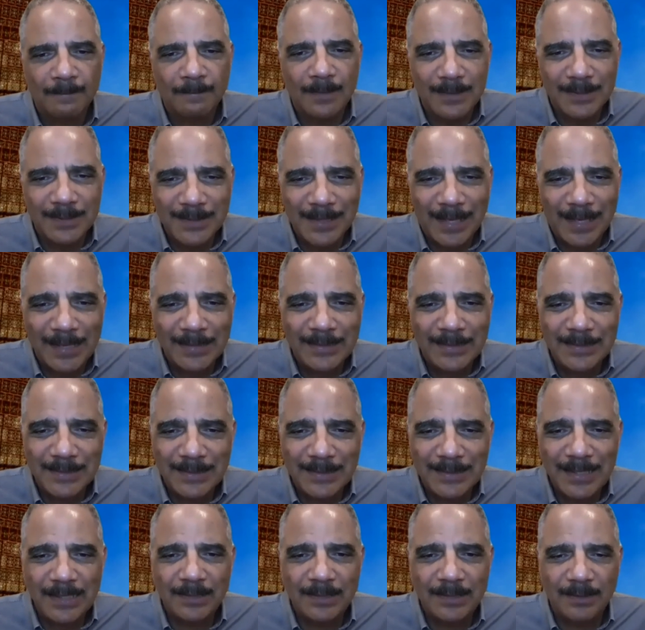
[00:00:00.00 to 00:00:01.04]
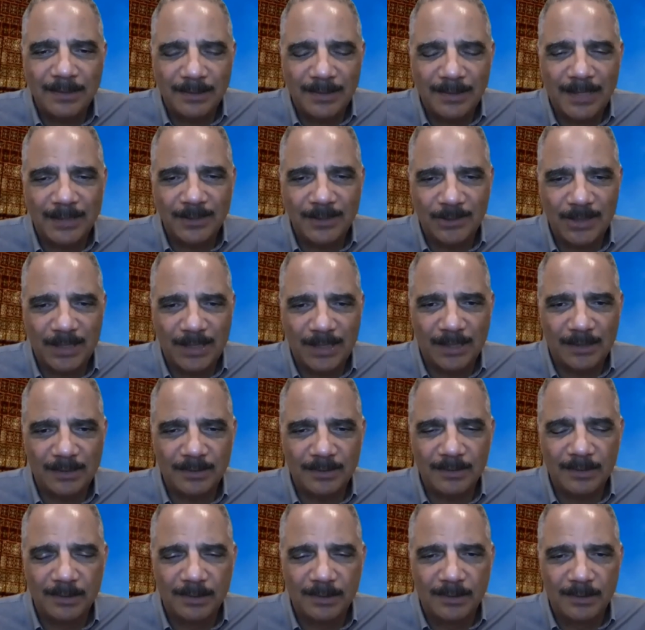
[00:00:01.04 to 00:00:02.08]
decide to take that
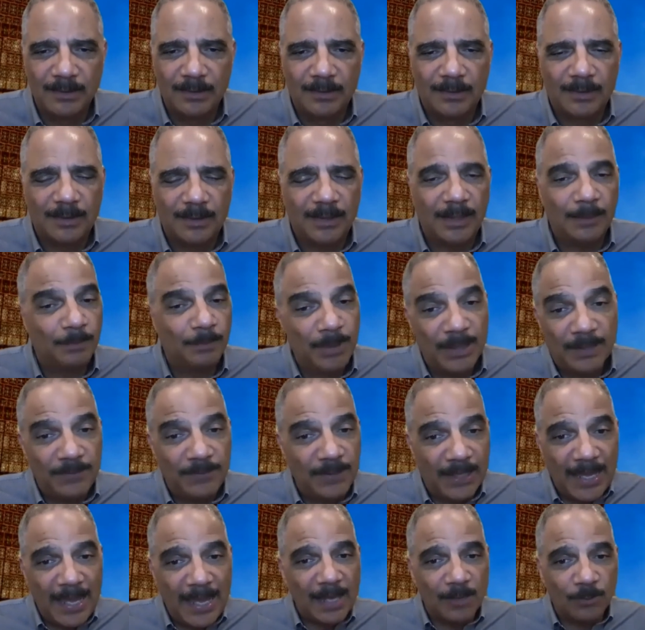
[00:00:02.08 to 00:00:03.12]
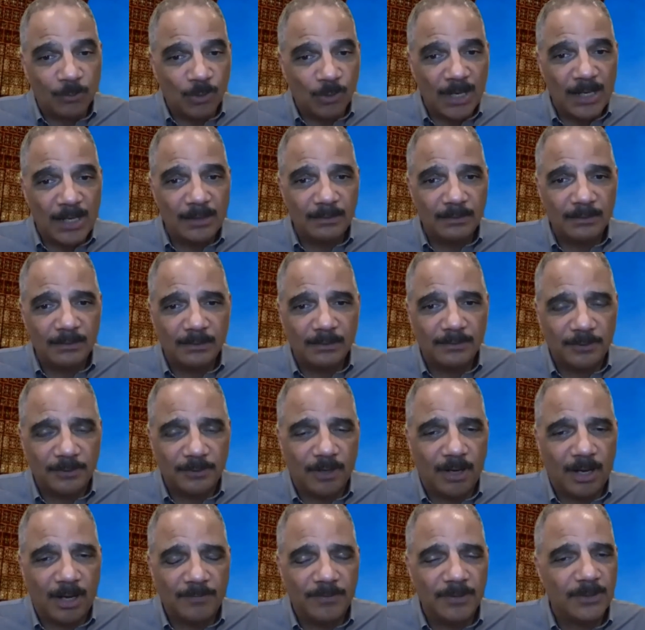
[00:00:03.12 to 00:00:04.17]
chance. Uh, but if you can't run
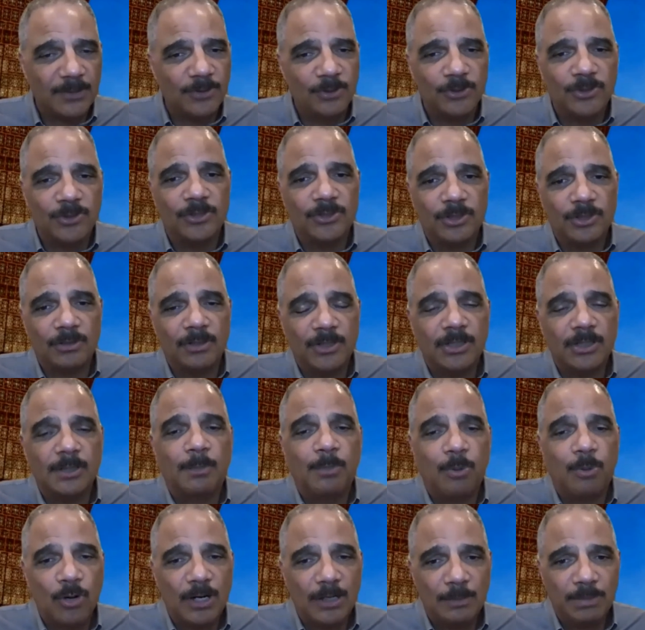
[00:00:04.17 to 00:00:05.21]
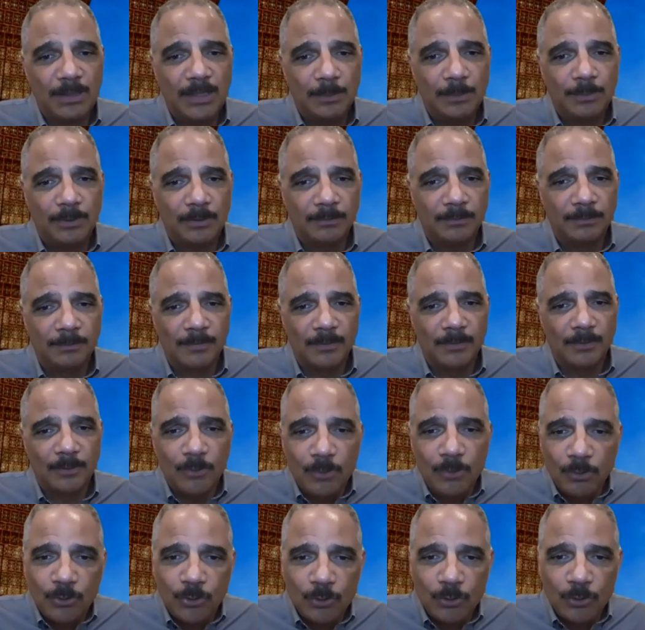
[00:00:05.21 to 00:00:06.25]
for office, you should certainly support people
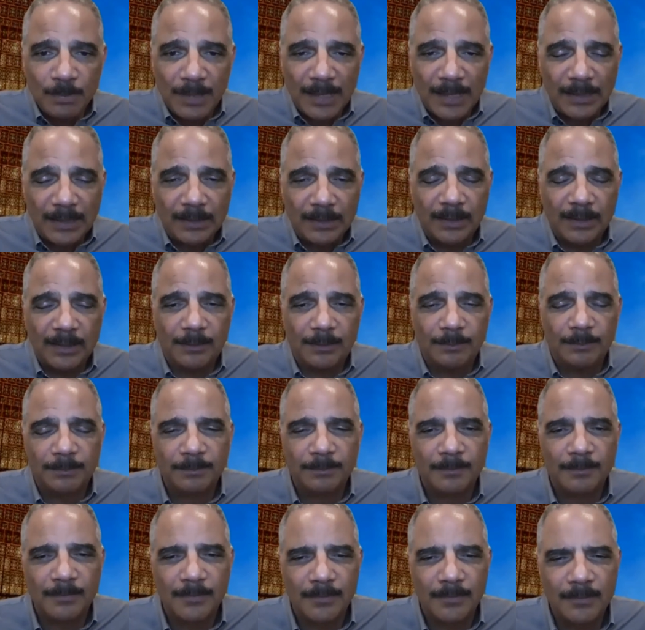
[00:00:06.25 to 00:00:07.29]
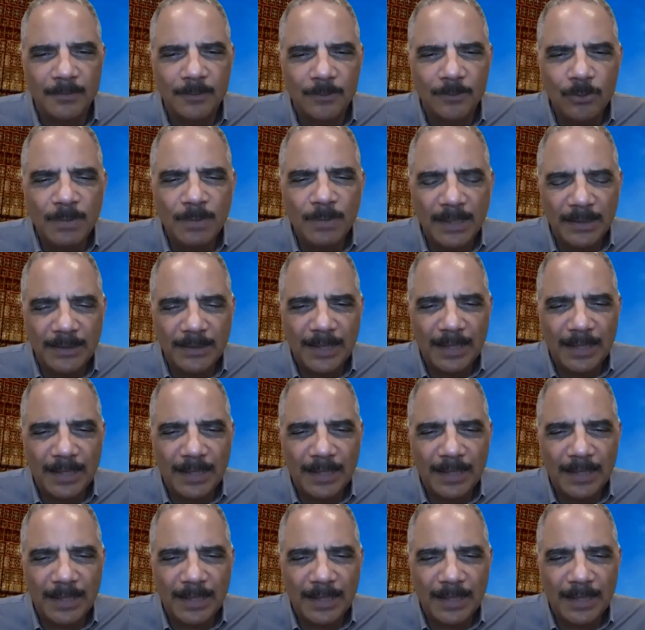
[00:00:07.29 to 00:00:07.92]
who do make um, do make